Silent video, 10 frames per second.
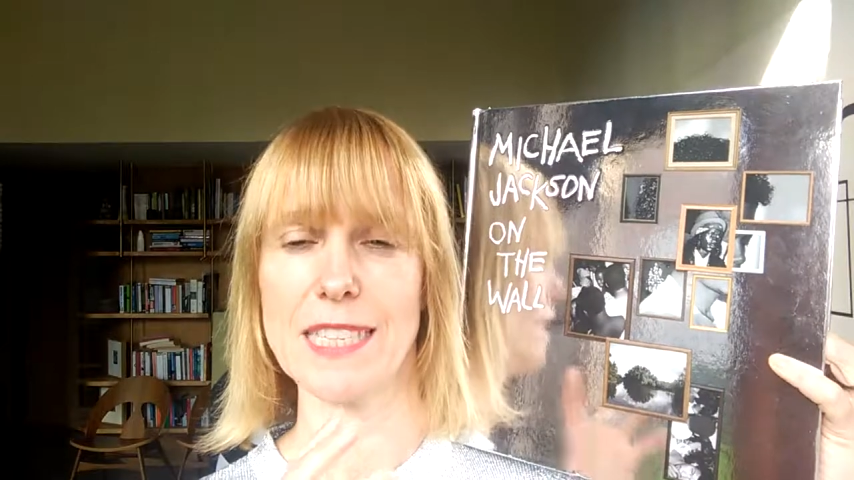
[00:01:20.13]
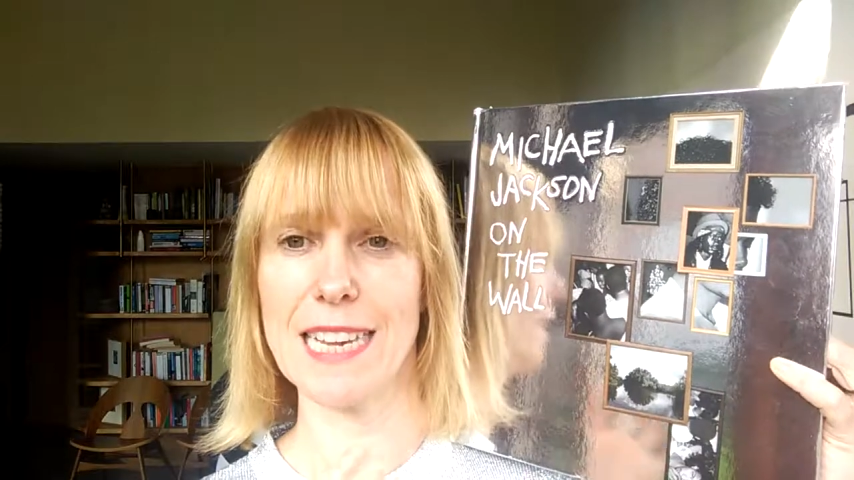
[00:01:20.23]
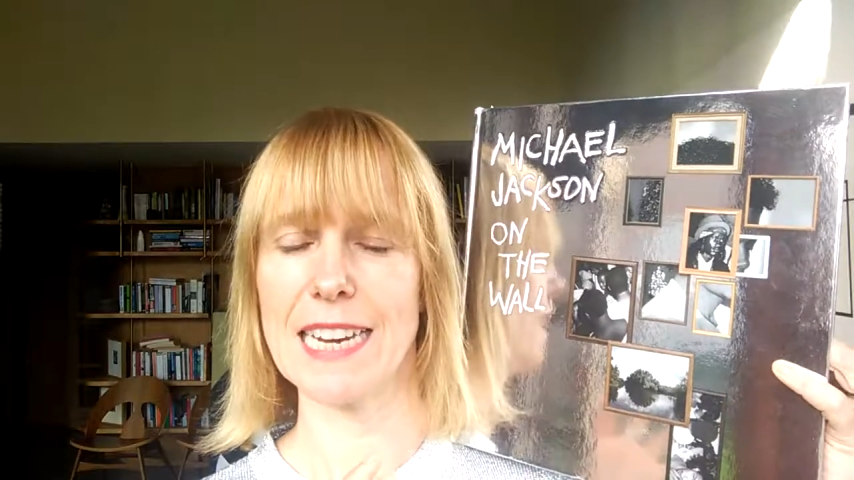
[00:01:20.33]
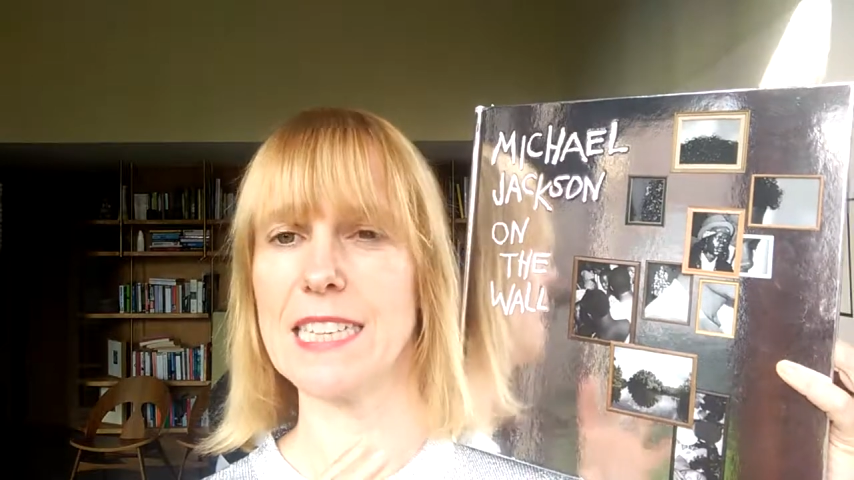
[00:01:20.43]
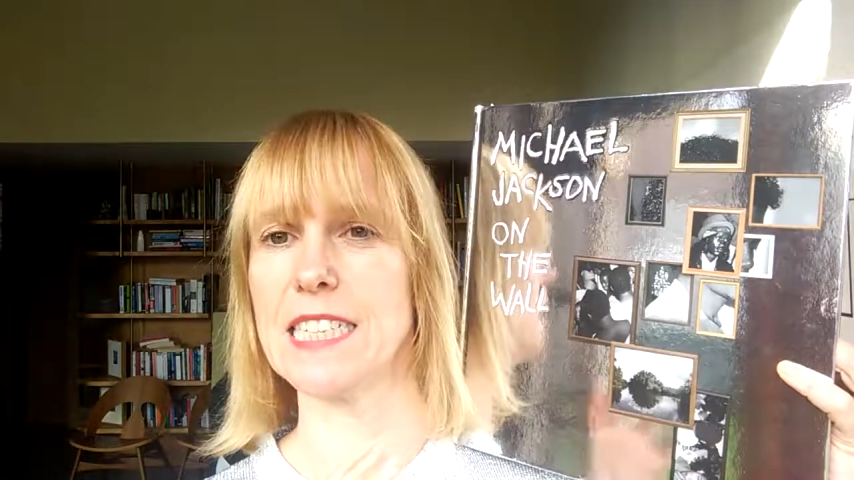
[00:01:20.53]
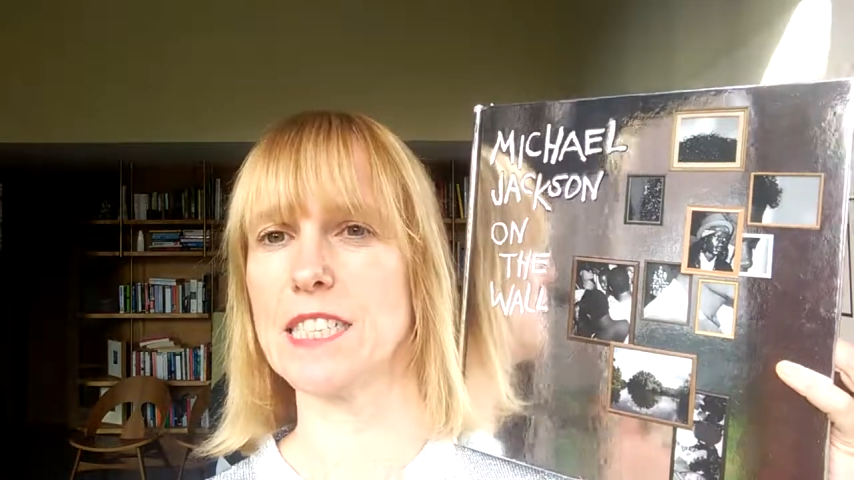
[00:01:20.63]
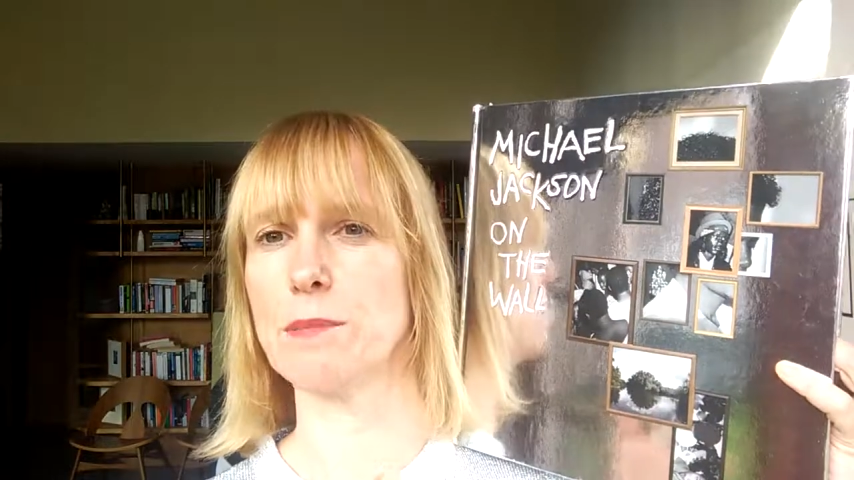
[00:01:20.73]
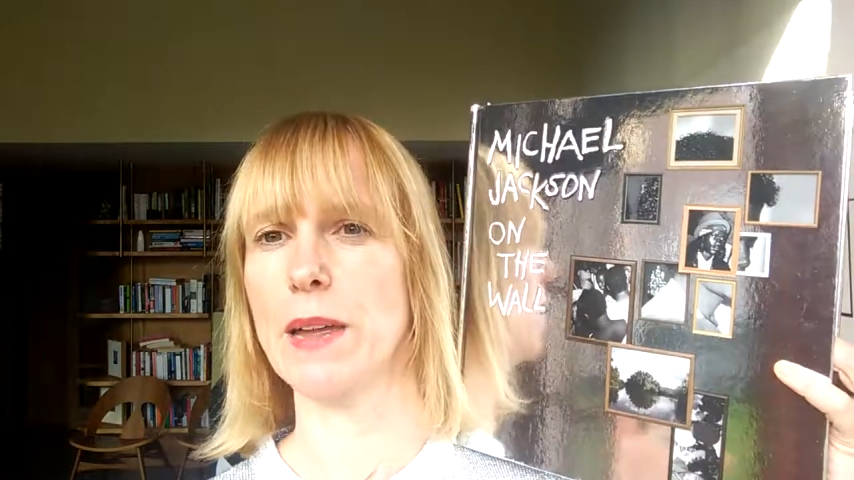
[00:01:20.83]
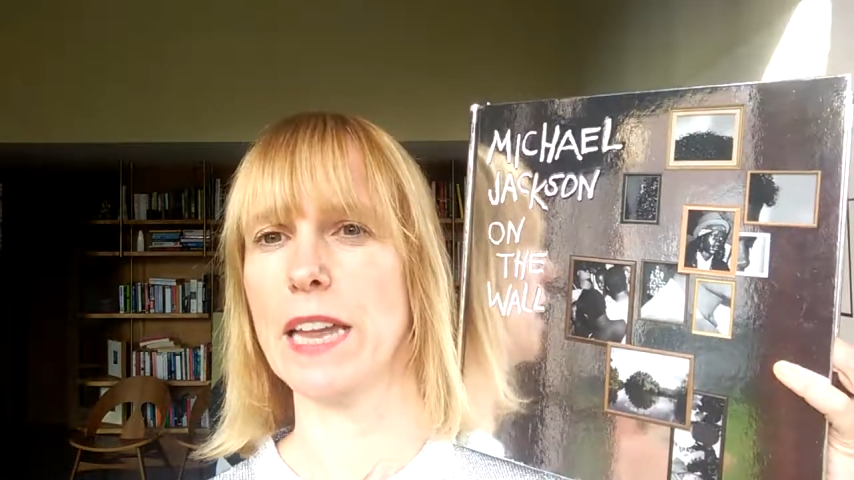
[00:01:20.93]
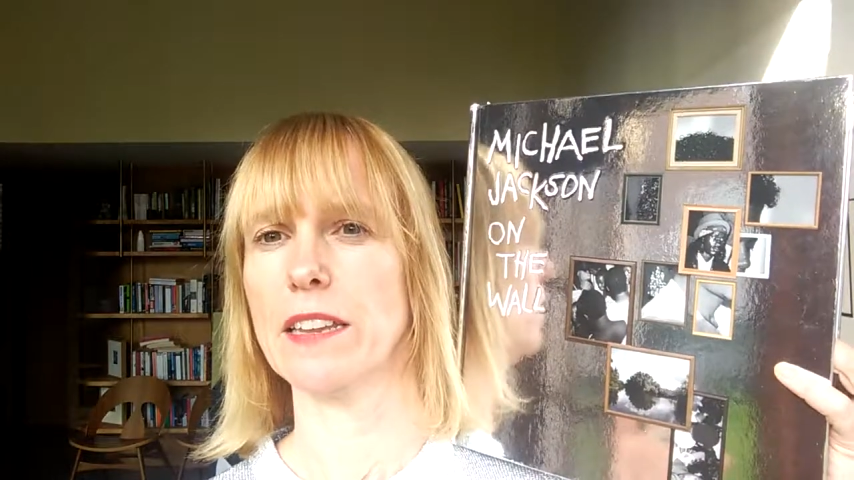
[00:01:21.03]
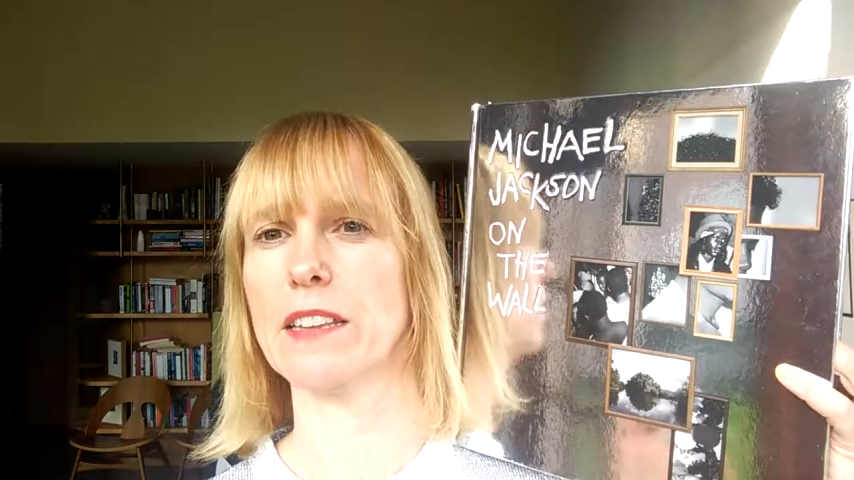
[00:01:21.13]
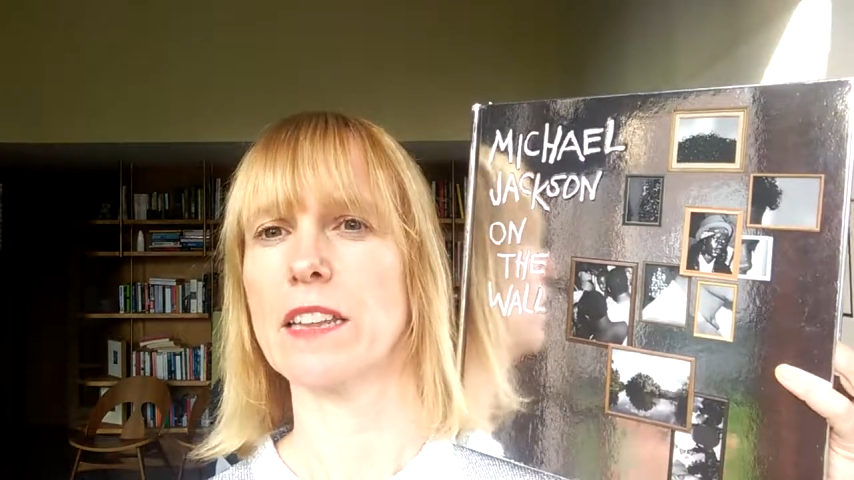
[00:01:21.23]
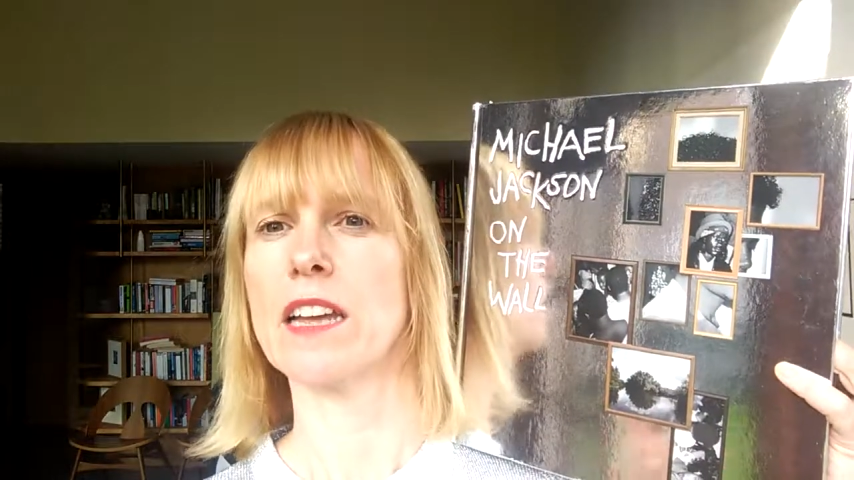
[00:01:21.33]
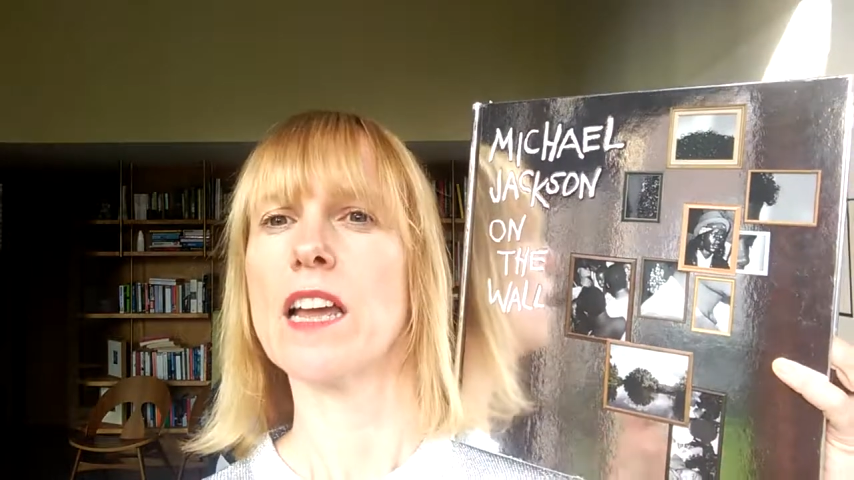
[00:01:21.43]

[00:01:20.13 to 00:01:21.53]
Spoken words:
Zadie Smith,